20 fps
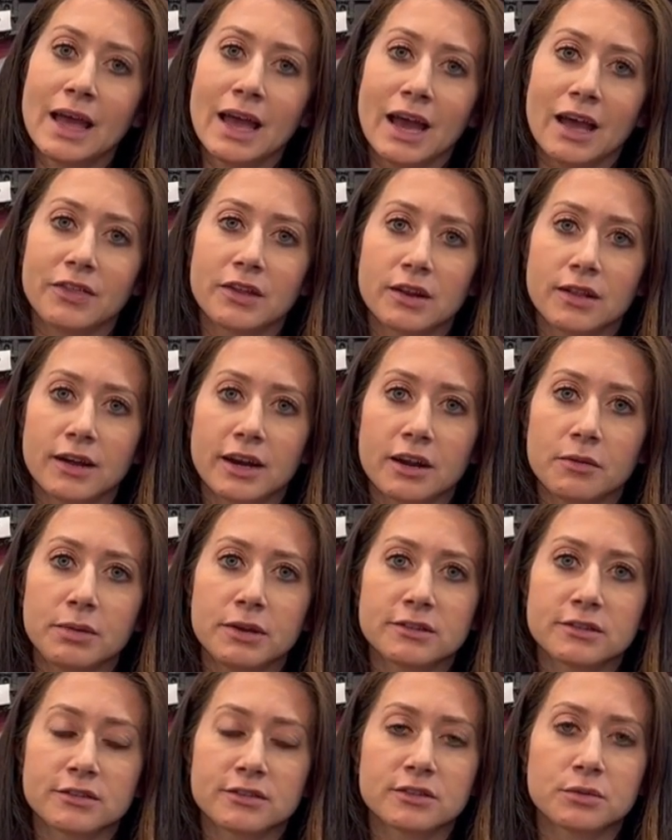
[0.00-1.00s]
And then a lot of
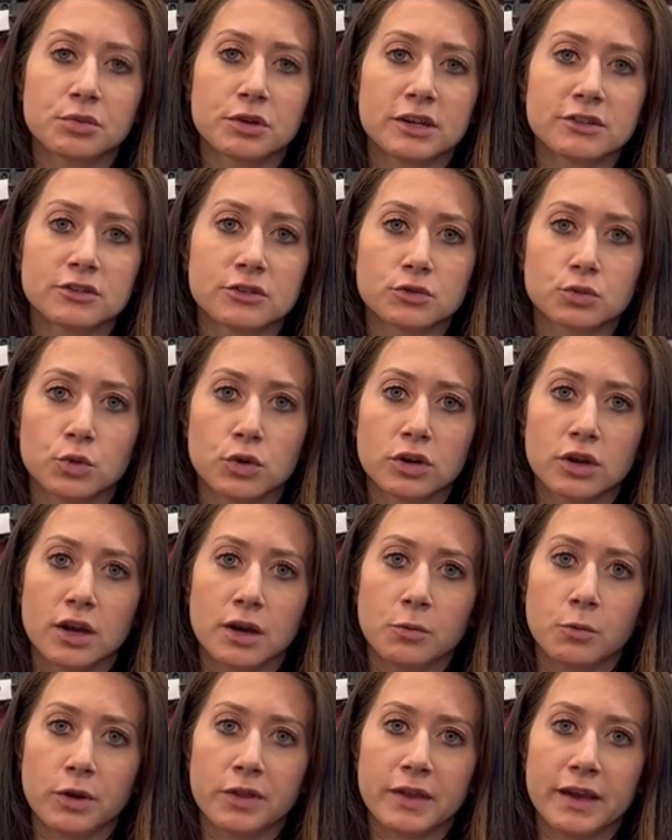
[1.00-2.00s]
pistol suppressors will
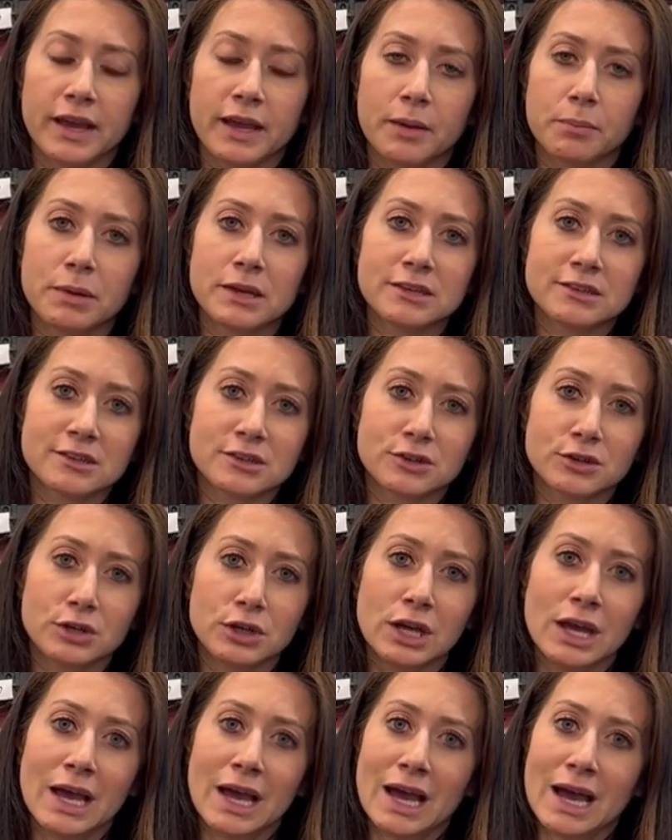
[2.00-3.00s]
come with a
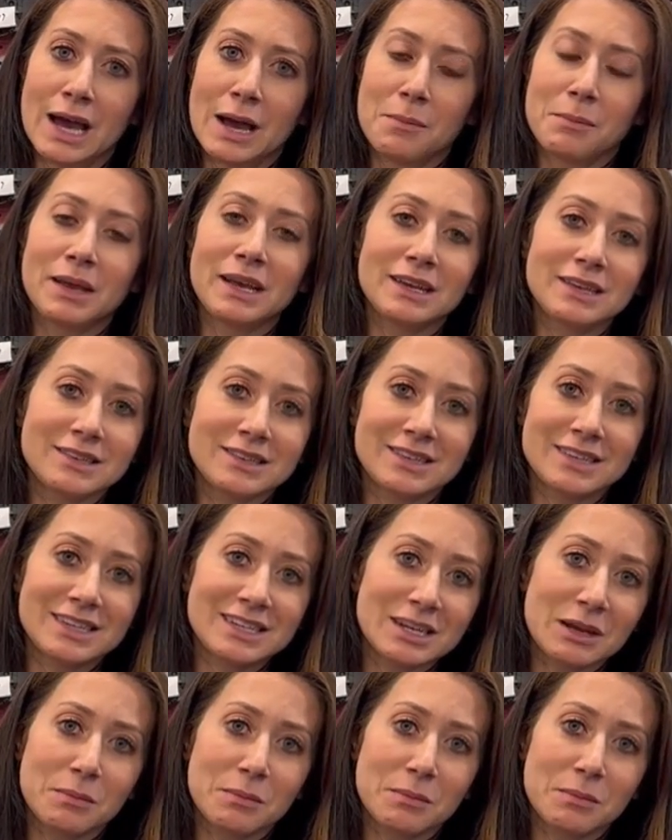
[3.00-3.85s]
piston